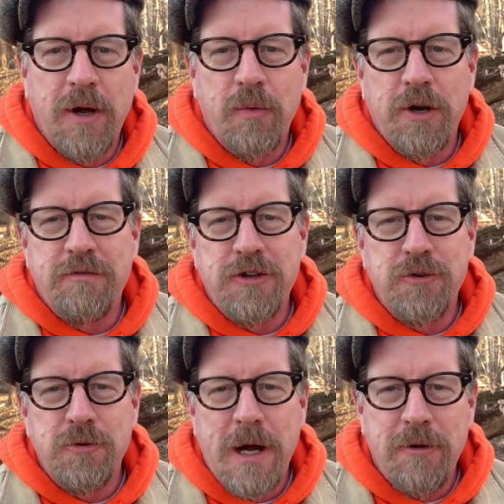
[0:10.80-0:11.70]
one of
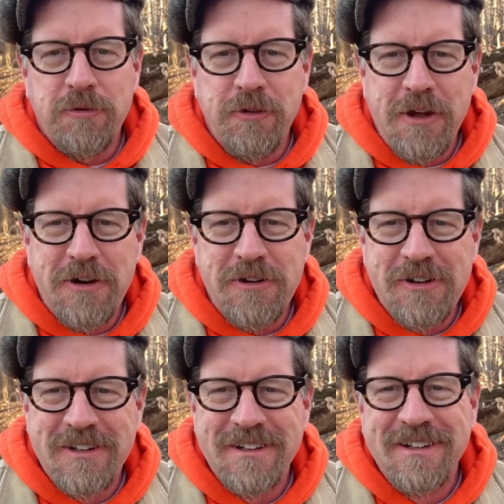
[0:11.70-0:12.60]
you out there,
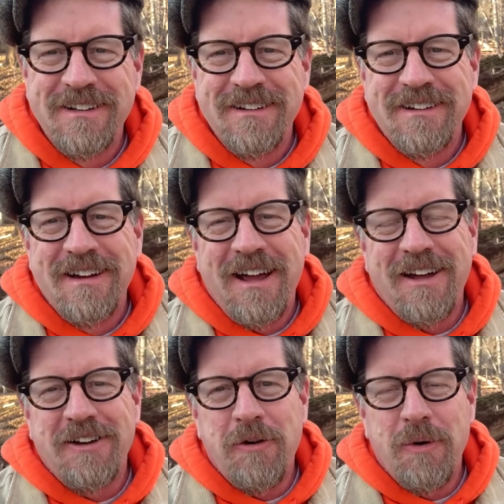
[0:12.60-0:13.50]

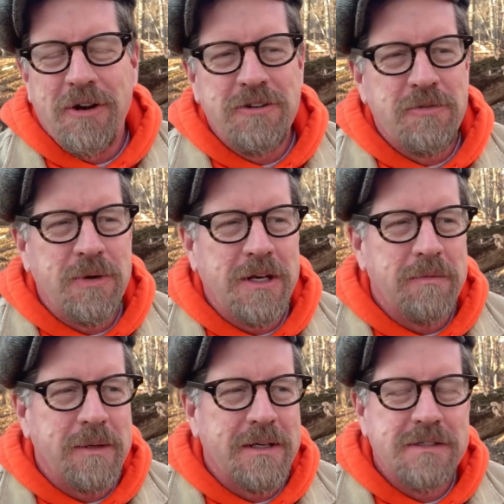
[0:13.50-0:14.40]
and I wanted to read it
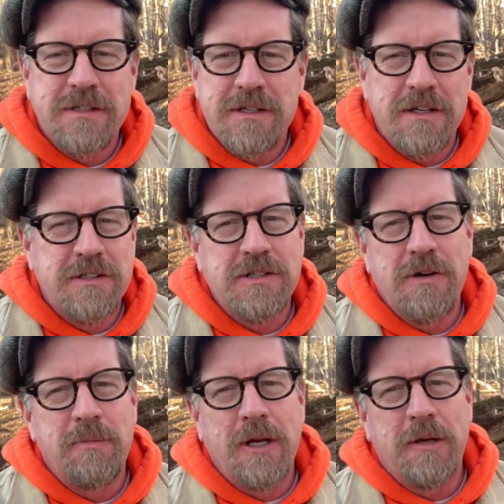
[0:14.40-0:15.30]
because it's got
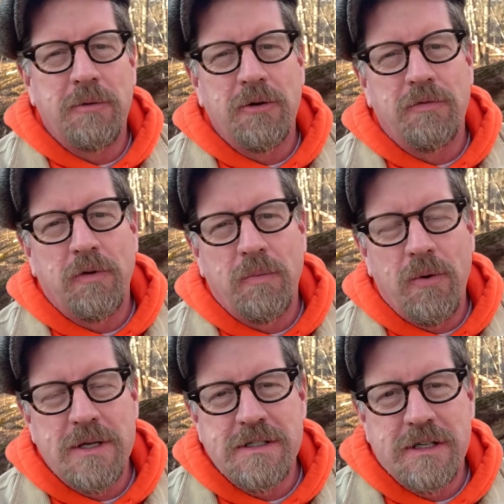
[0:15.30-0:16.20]
so many beautiful
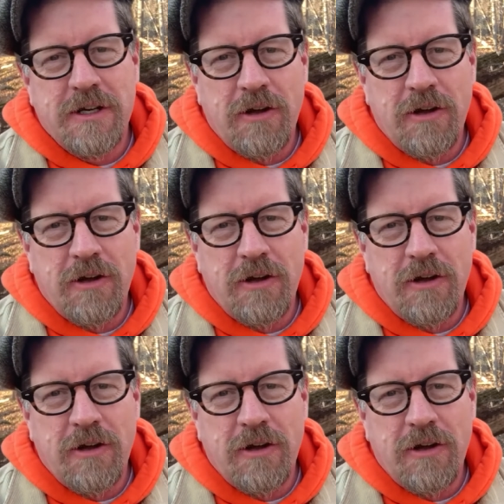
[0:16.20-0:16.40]
points in it,